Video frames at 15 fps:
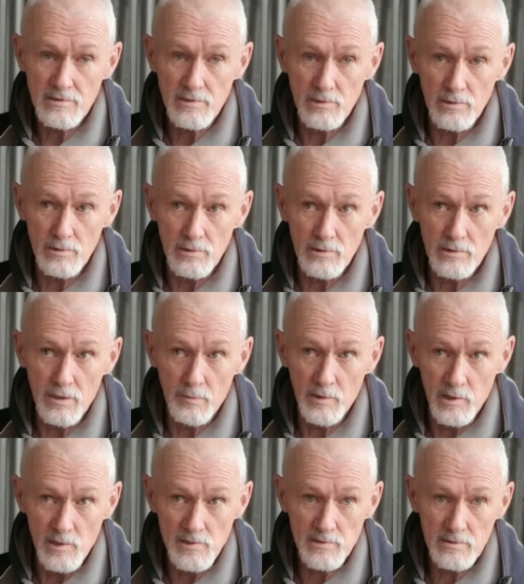to a
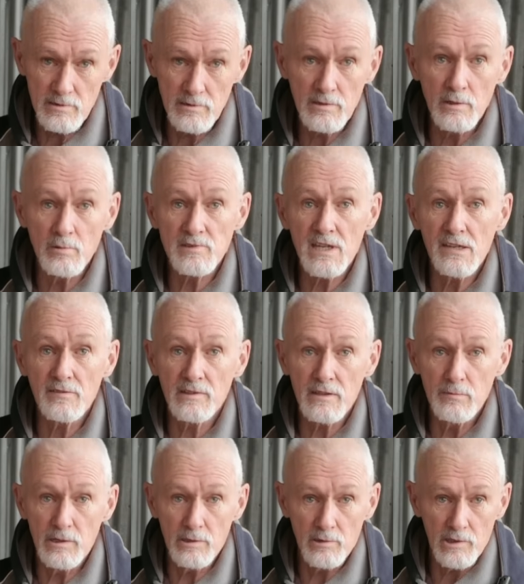person that was having a
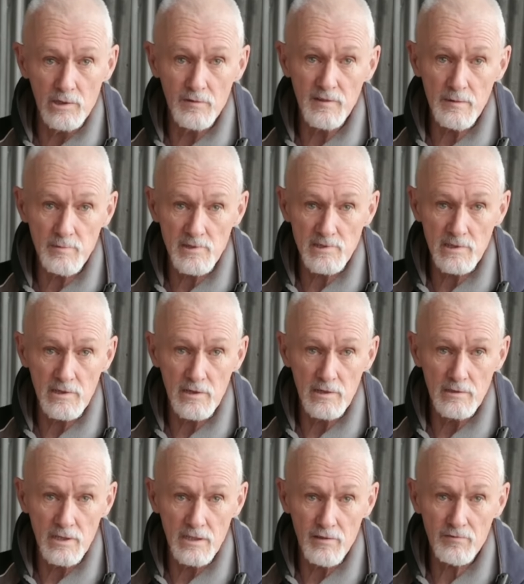mental health
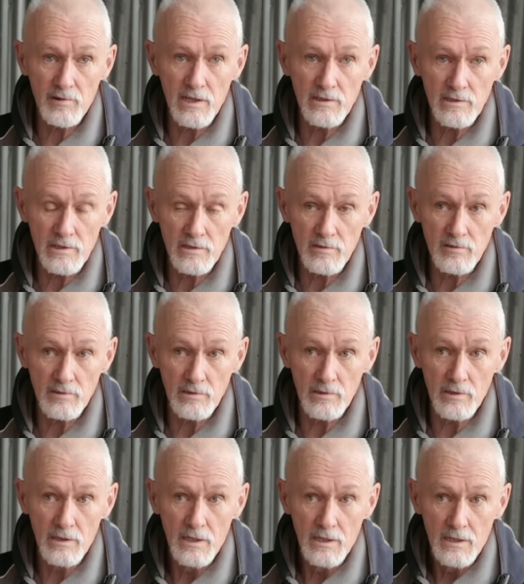episode and threatening to